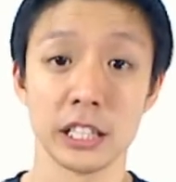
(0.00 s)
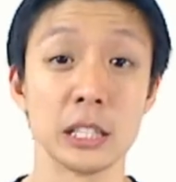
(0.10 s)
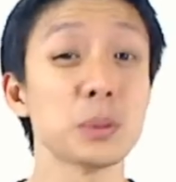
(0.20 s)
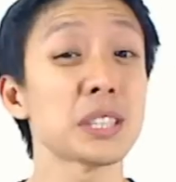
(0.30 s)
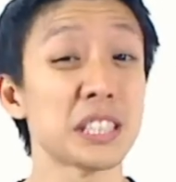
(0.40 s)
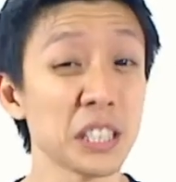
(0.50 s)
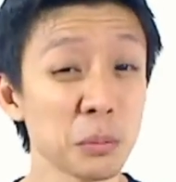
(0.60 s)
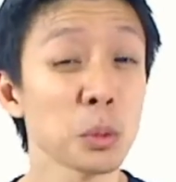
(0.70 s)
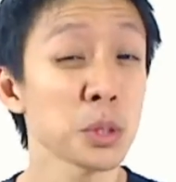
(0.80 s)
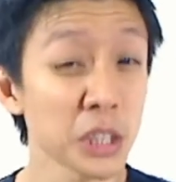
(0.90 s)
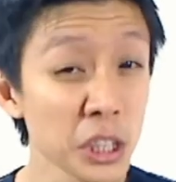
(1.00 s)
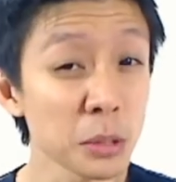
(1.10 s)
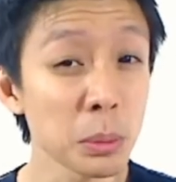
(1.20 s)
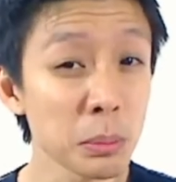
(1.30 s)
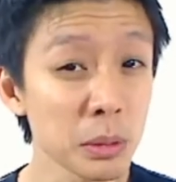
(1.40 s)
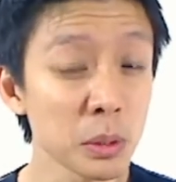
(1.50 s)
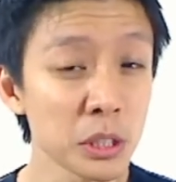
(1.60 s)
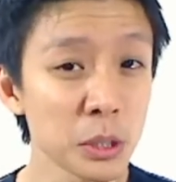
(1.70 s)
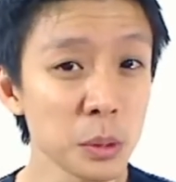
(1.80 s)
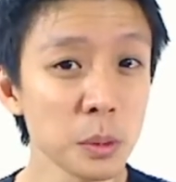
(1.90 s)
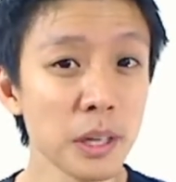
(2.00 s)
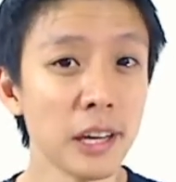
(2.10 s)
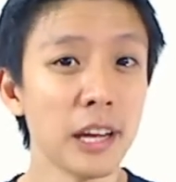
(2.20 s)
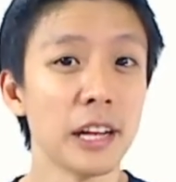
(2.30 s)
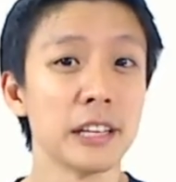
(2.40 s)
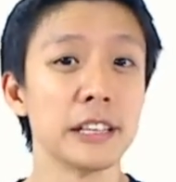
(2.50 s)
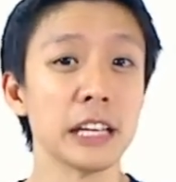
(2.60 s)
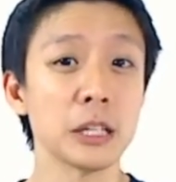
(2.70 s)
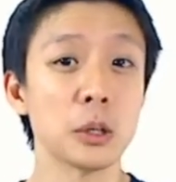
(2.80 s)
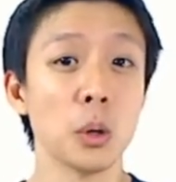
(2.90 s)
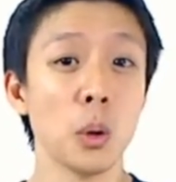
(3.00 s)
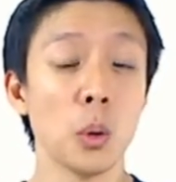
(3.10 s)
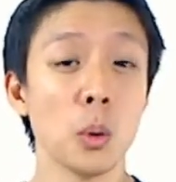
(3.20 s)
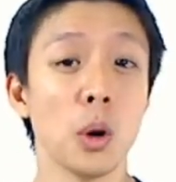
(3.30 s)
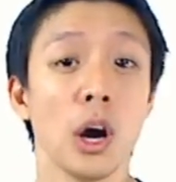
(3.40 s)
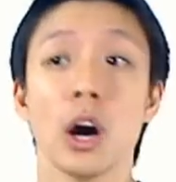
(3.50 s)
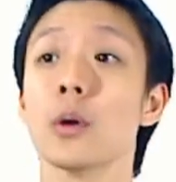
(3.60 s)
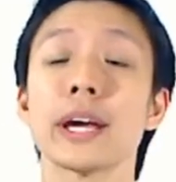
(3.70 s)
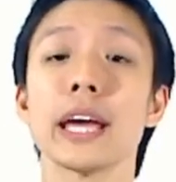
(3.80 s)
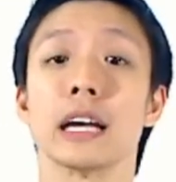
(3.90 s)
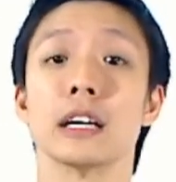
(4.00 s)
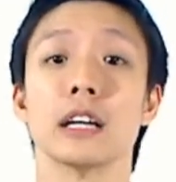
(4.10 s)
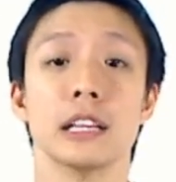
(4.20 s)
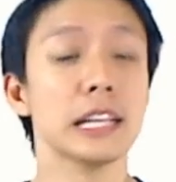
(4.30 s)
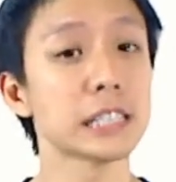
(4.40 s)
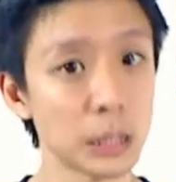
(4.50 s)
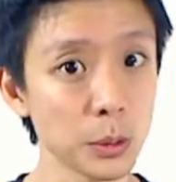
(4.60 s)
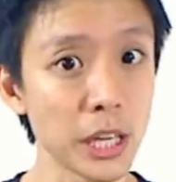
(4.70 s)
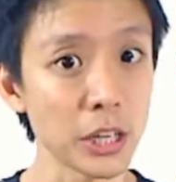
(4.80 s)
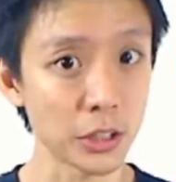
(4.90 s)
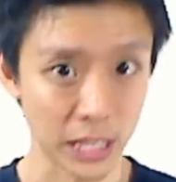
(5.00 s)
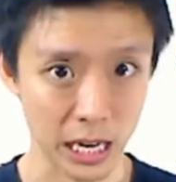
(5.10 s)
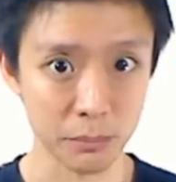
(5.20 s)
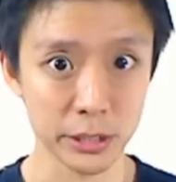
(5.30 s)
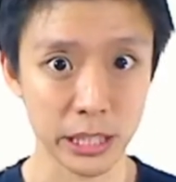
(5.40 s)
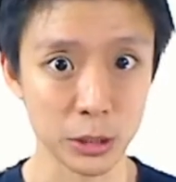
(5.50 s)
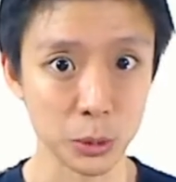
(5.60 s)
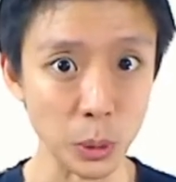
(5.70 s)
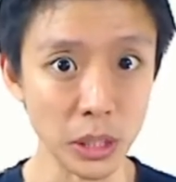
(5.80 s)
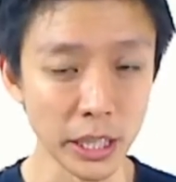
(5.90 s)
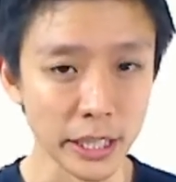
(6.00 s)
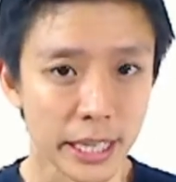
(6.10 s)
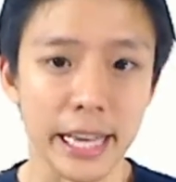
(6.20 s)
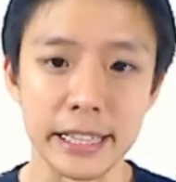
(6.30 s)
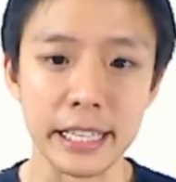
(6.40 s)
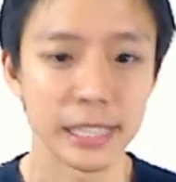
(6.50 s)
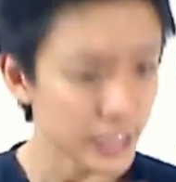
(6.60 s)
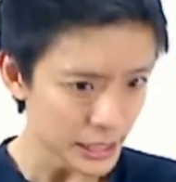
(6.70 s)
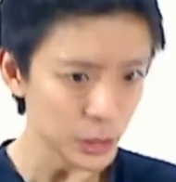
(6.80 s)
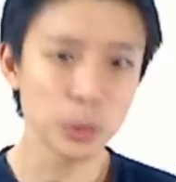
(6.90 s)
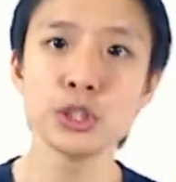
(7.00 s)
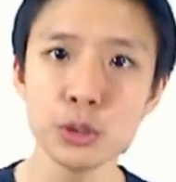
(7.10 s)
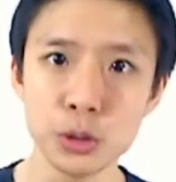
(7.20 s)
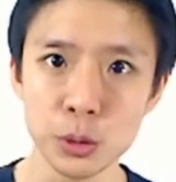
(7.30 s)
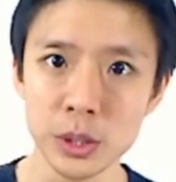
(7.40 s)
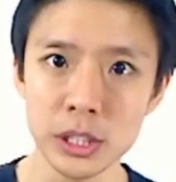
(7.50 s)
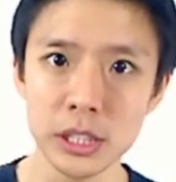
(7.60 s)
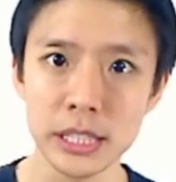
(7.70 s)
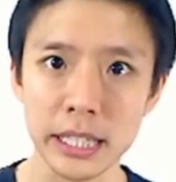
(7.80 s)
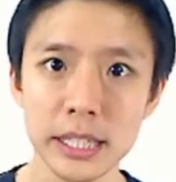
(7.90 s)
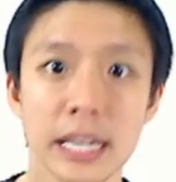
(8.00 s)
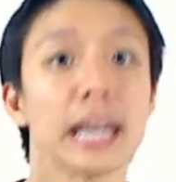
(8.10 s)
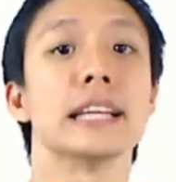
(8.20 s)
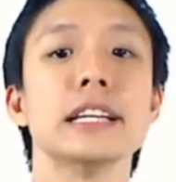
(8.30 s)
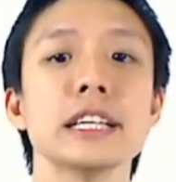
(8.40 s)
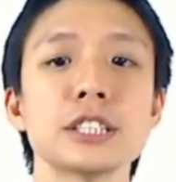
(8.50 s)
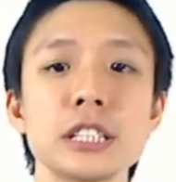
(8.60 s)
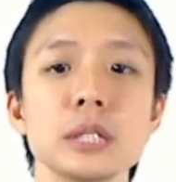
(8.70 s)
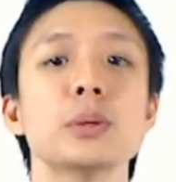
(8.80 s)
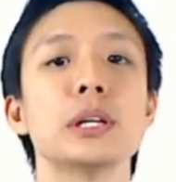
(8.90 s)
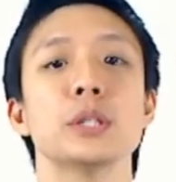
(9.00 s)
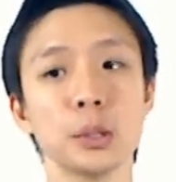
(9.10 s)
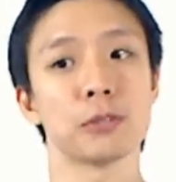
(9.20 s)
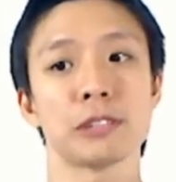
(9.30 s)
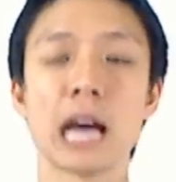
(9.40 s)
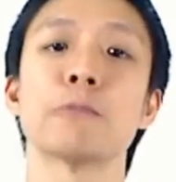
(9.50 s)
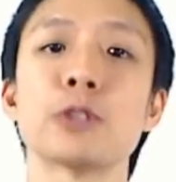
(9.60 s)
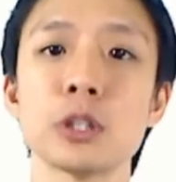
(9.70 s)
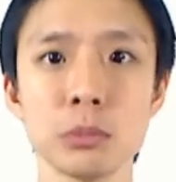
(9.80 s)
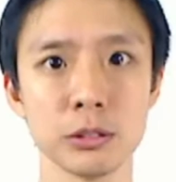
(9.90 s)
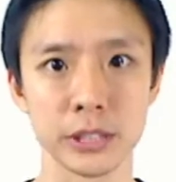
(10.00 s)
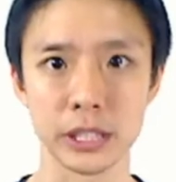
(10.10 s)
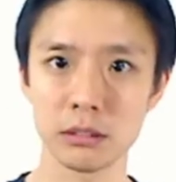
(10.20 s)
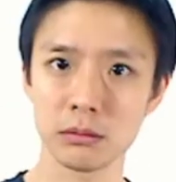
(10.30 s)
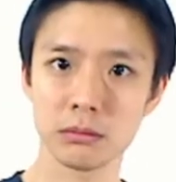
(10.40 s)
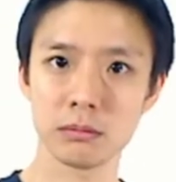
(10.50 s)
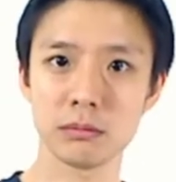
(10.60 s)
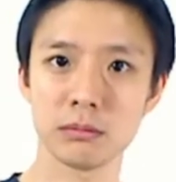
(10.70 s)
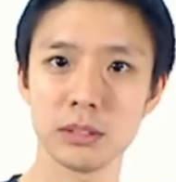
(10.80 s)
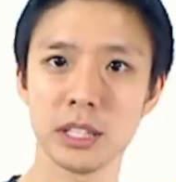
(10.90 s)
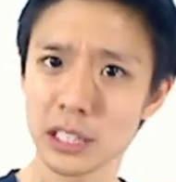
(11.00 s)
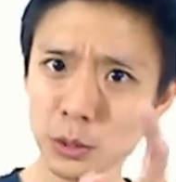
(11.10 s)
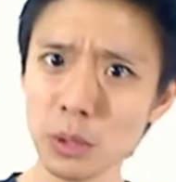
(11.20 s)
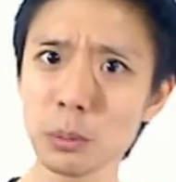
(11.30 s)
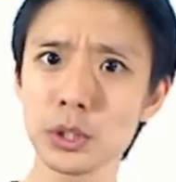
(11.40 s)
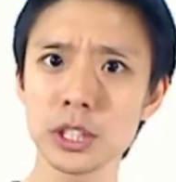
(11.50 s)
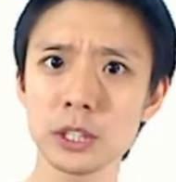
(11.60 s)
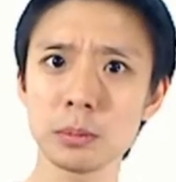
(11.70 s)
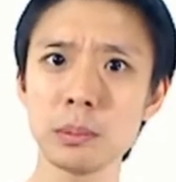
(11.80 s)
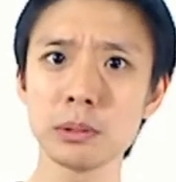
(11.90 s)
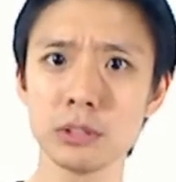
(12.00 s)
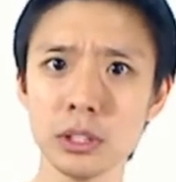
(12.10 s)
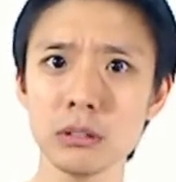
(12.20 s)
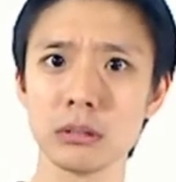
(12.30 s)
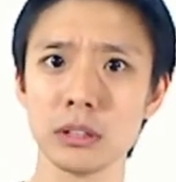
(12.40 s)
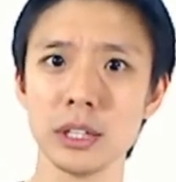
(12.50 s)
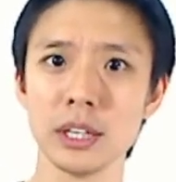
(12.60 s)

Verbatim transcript: You know what sale most salespeople will do? They go, okay, let's look at your time schedule and then let's see what you do in the day, and let's see whether you have time for a movie. That's what most salespeople do.